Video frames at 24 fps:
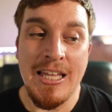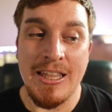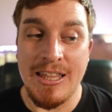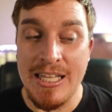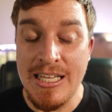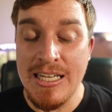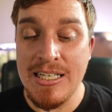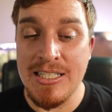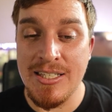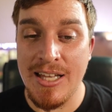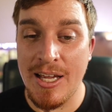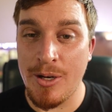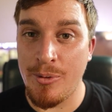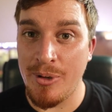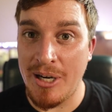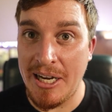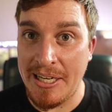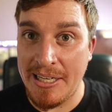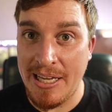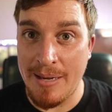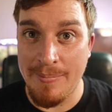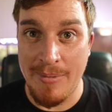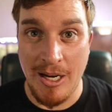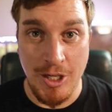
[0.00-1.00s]
Things like when
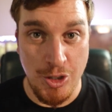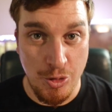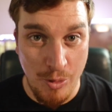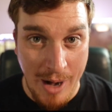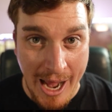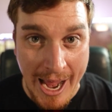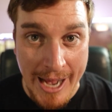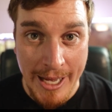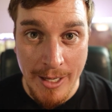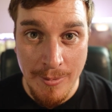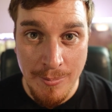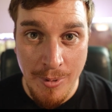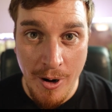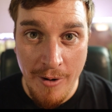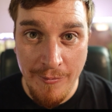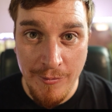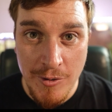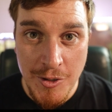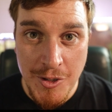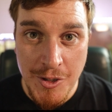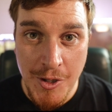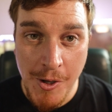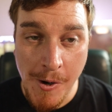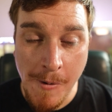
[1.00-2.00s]
I kept my dragon
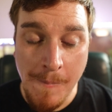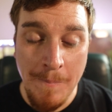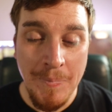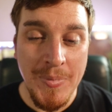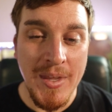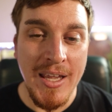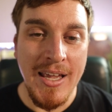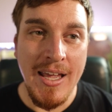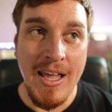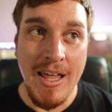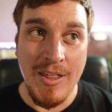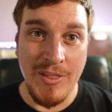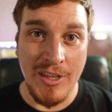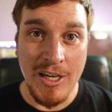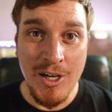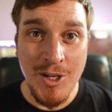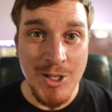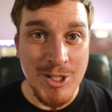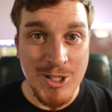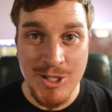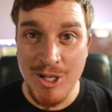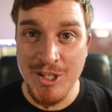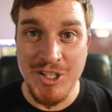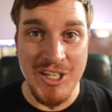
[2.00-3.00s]
puffers, though, they
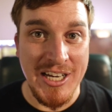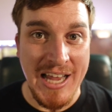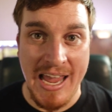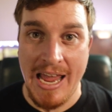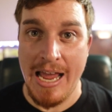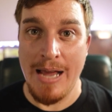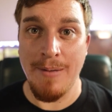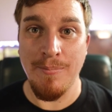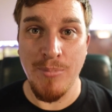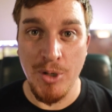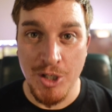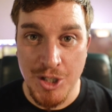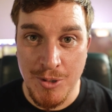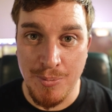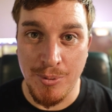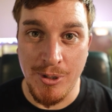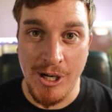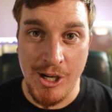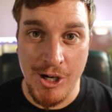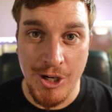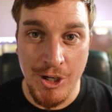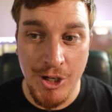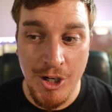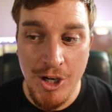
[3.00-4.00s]
are such an ambush
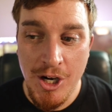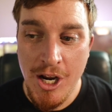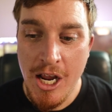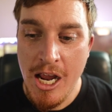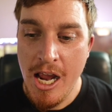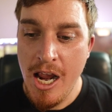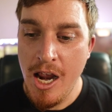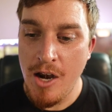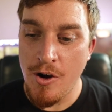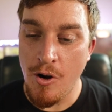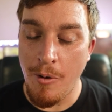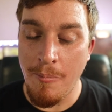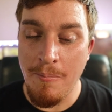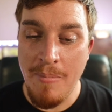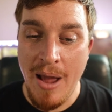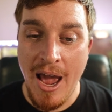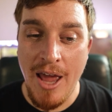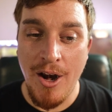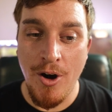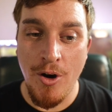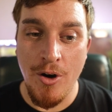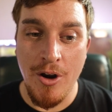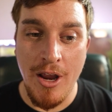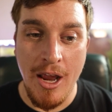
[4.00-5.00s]
predator. No
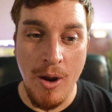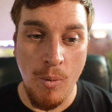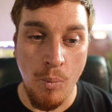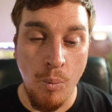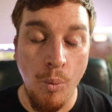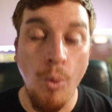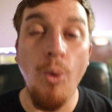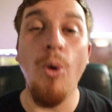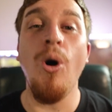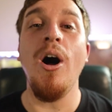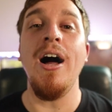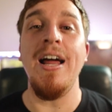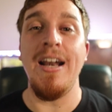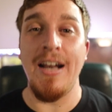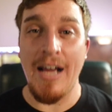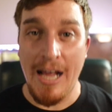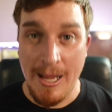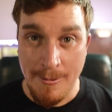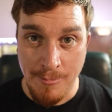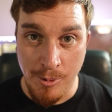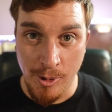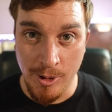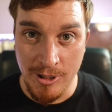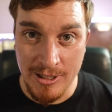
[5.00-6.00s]
matter what
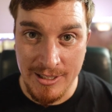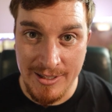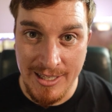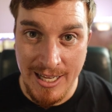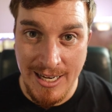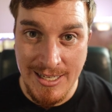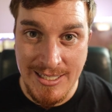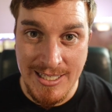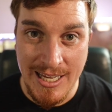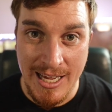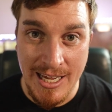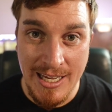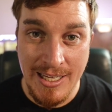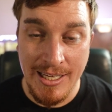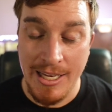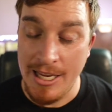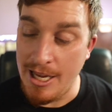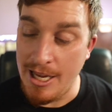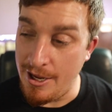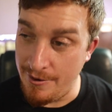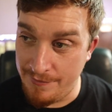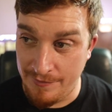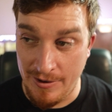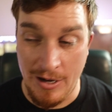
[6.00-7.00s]
I put in that tank,
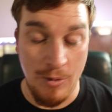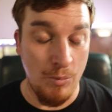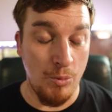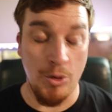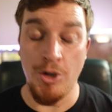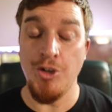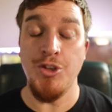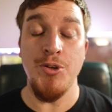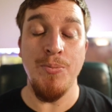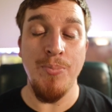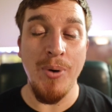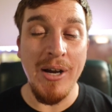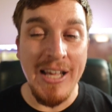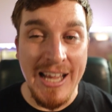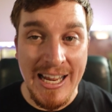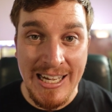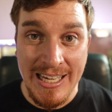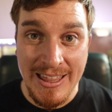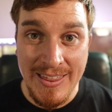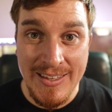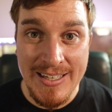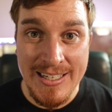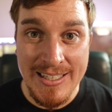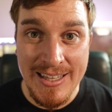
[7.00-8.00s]
if I were to put
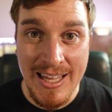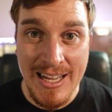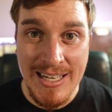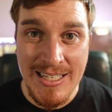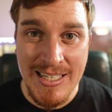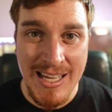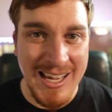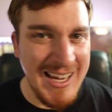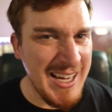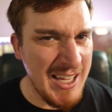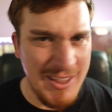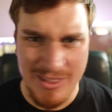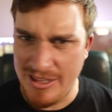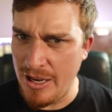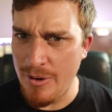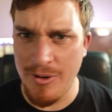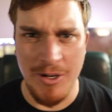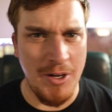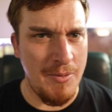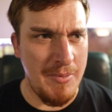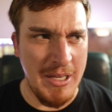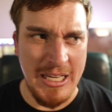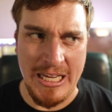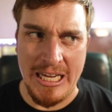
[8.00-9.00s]
anything in that tank, they
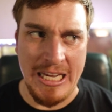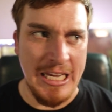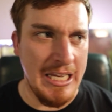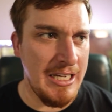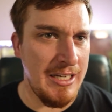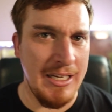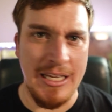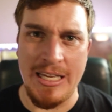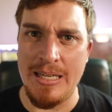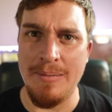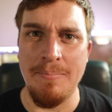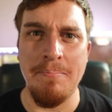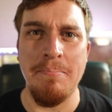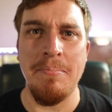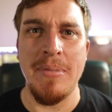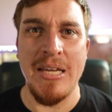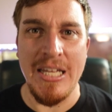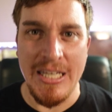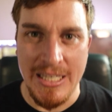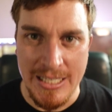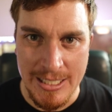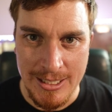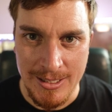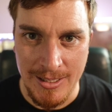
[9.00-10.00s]
would have eaten
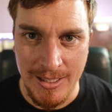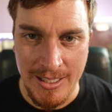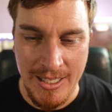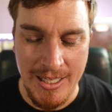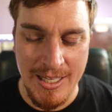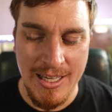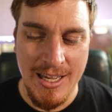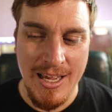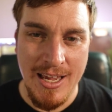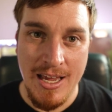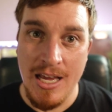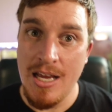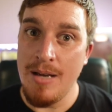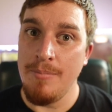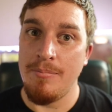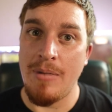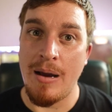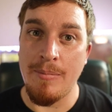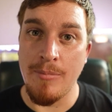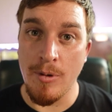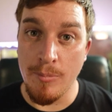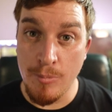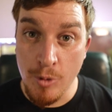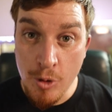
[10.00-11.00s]
immediately.
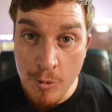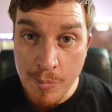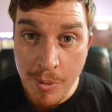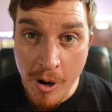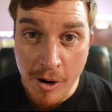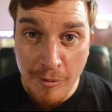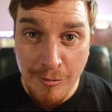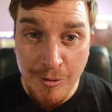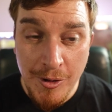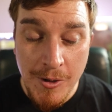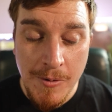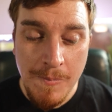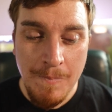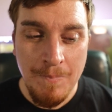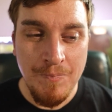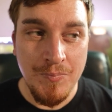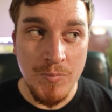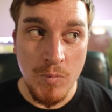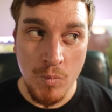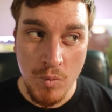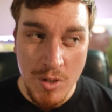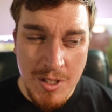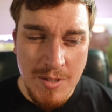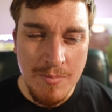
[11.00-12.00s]
My Mbu Puffer
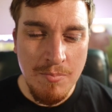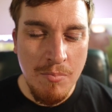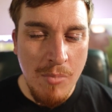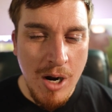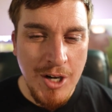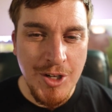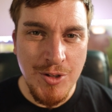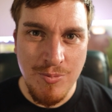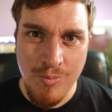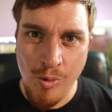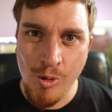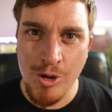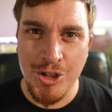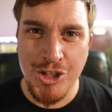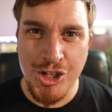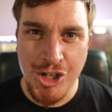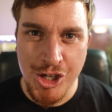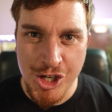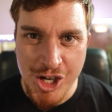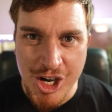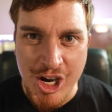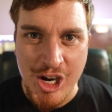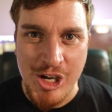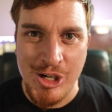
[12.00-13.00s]
was much more
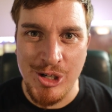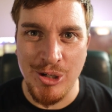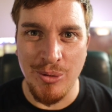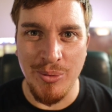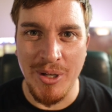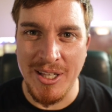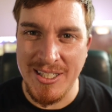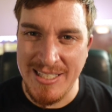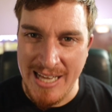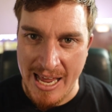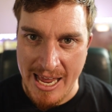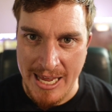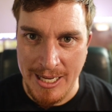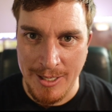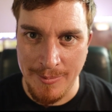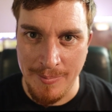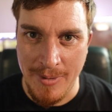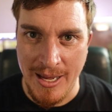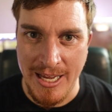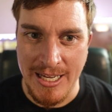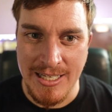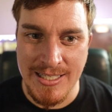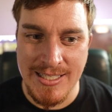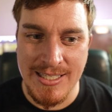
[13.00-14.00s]
chill with tank
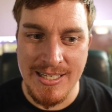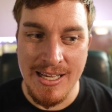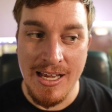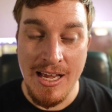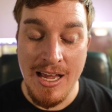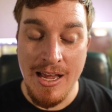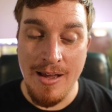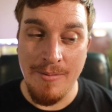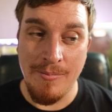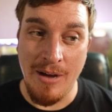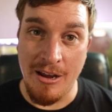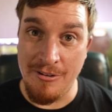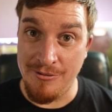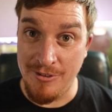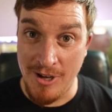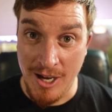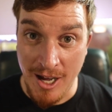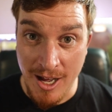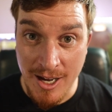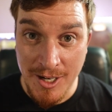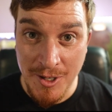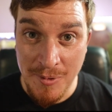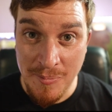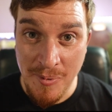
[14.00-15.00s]
mates. My
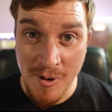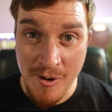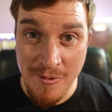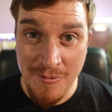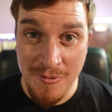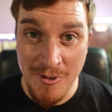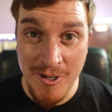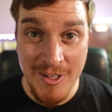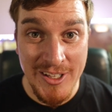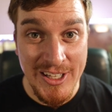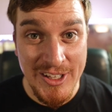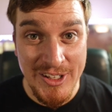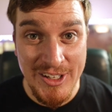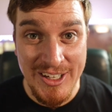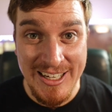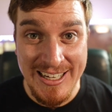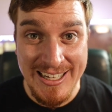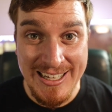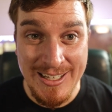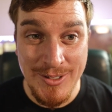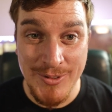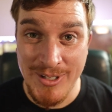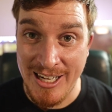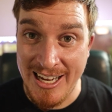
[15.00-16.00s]
Fahaka Puffer, on the other
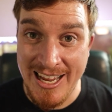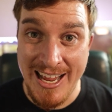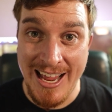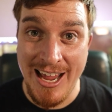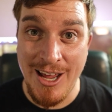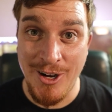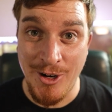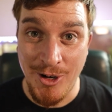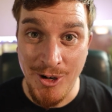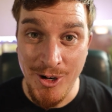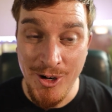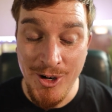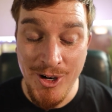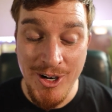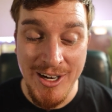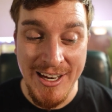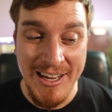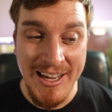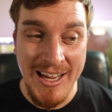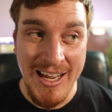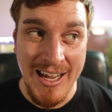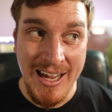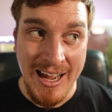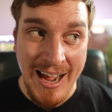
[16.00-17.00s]
hand, when I had her,
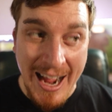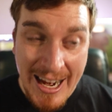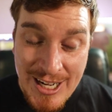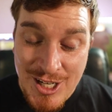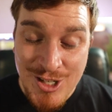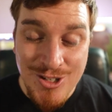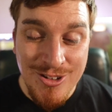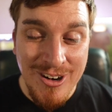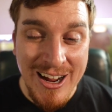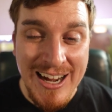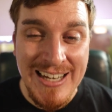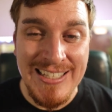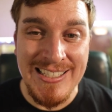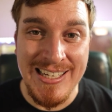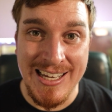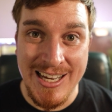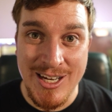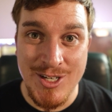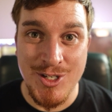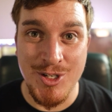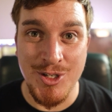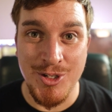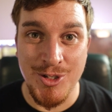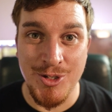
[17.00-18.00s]
I tried to
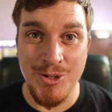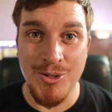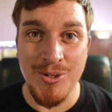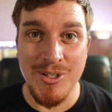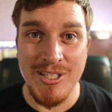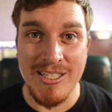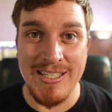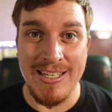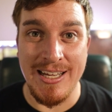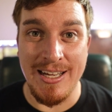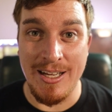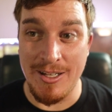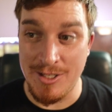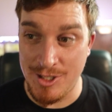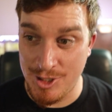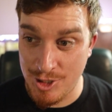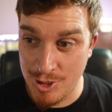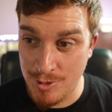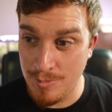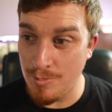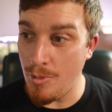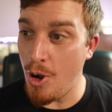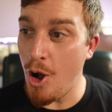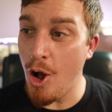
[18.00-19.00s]
introduce a
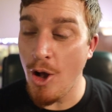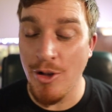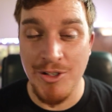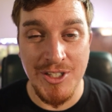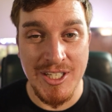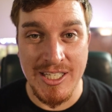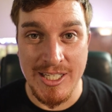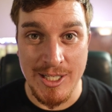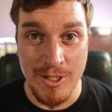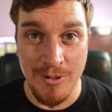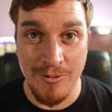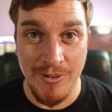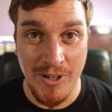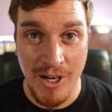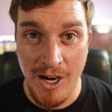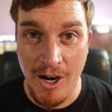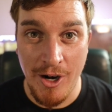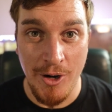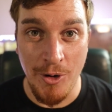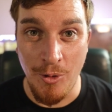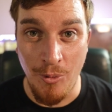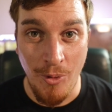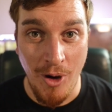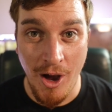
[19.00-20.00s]
small silver
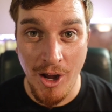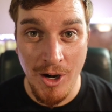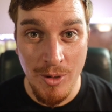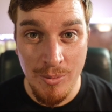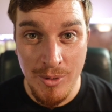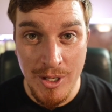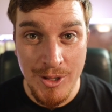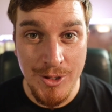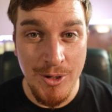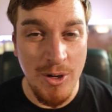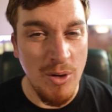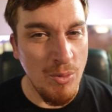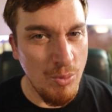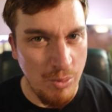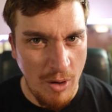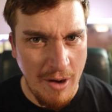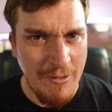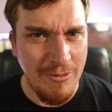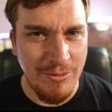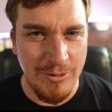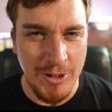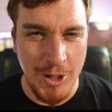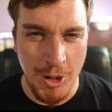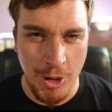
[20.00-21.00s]
arowana with her,
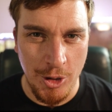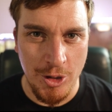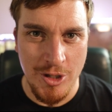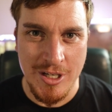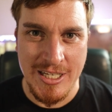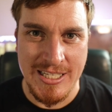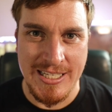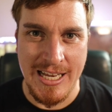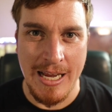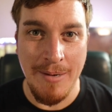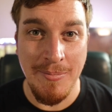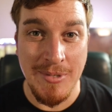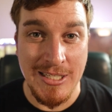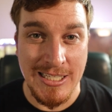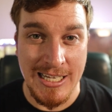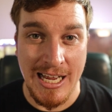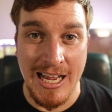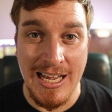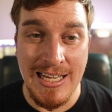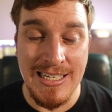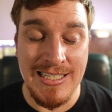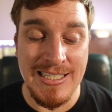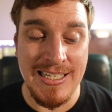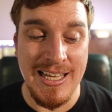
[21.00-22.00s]
roughly her same
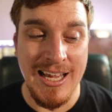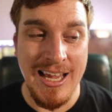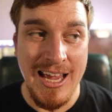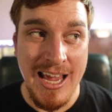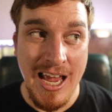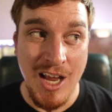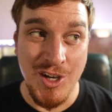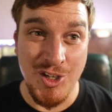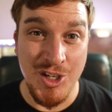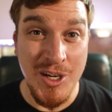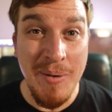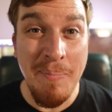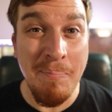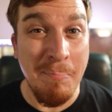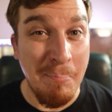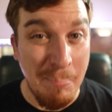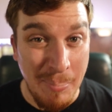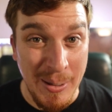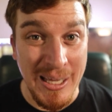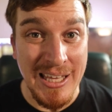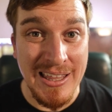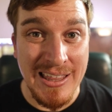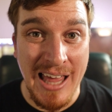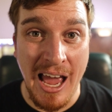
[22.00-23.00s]
size. She
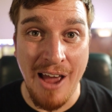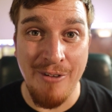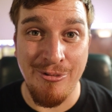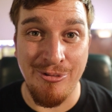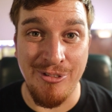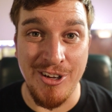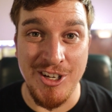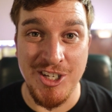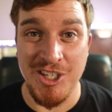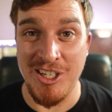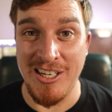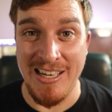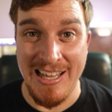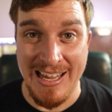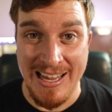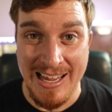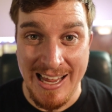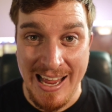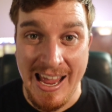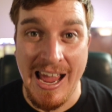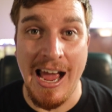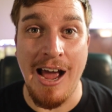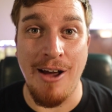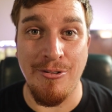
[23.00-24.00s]
bit that fish in
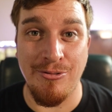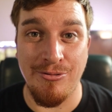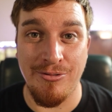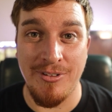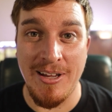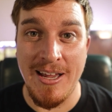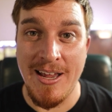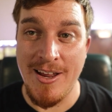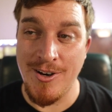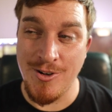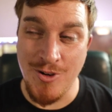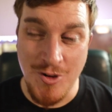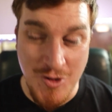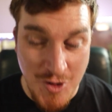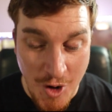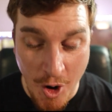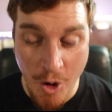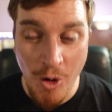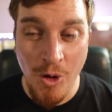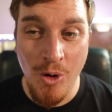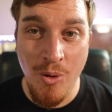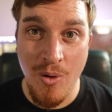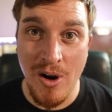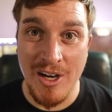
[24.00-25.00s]
half.
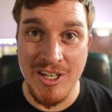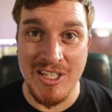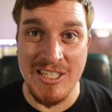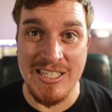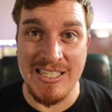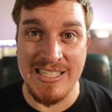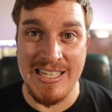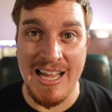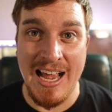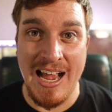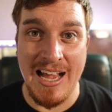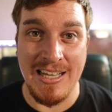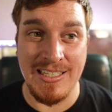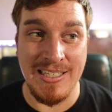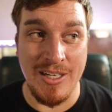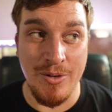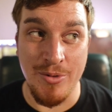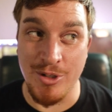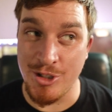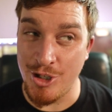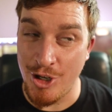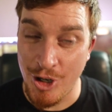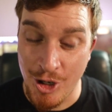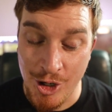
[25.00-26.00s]
No questions asked.
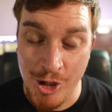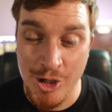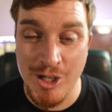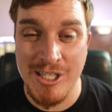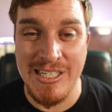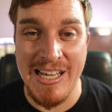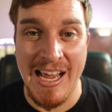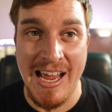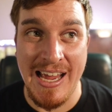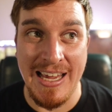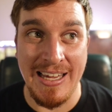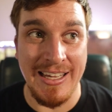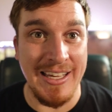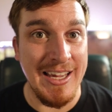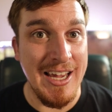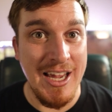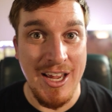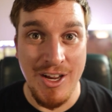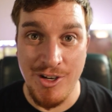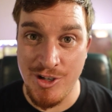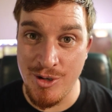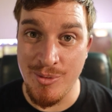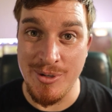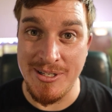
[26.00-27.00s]
It was her tank.
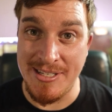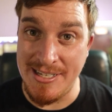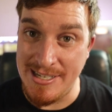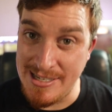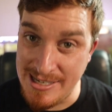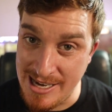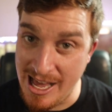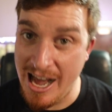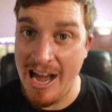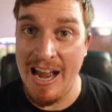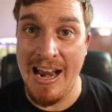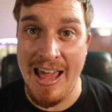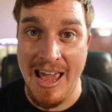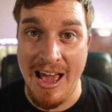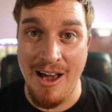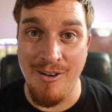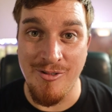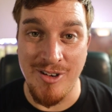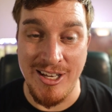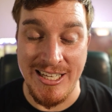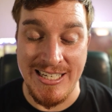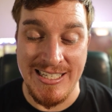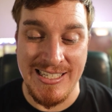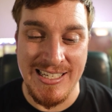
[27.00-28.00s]
She was not
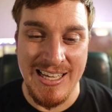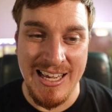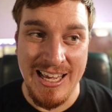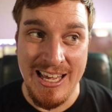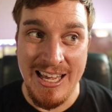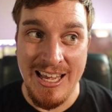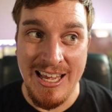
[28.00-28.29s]
having it.